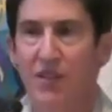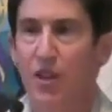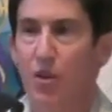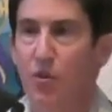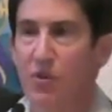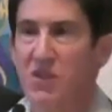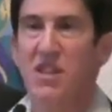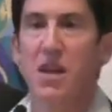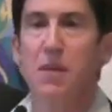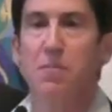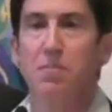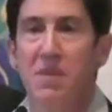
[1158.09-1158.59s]
There
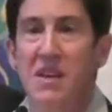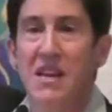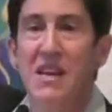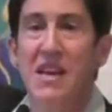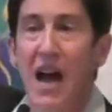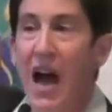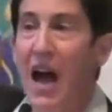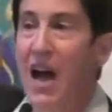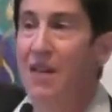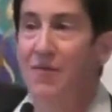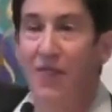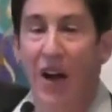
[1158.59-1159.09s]
was a
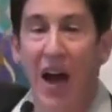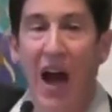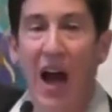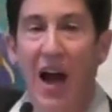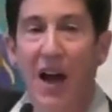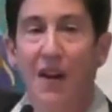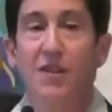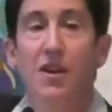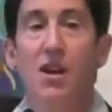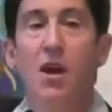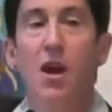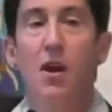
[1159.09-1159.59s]
beehive
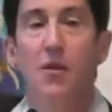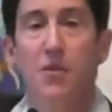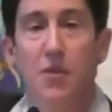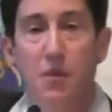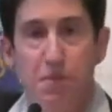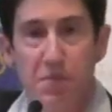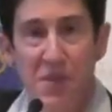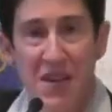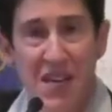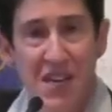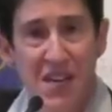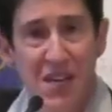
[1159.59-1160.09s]
on the
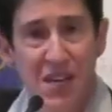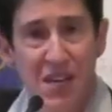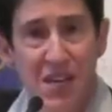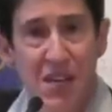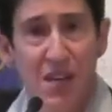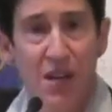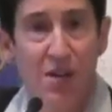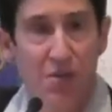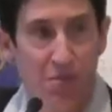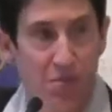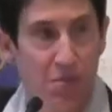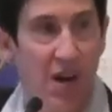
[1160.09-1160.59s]

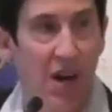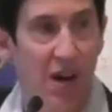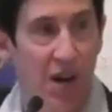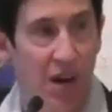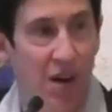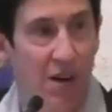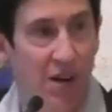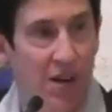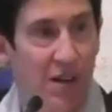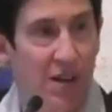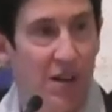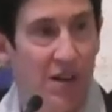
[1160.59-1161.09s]
bema
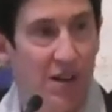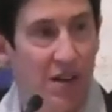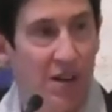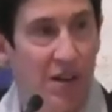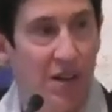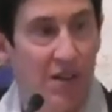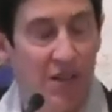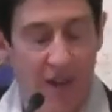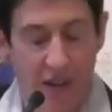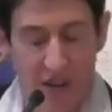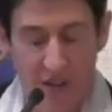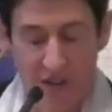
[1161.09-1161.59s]

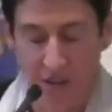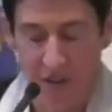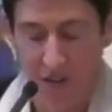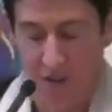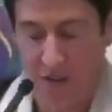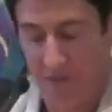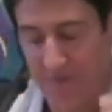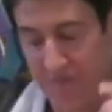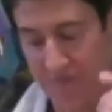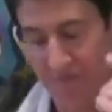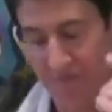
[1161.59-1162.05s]
that year.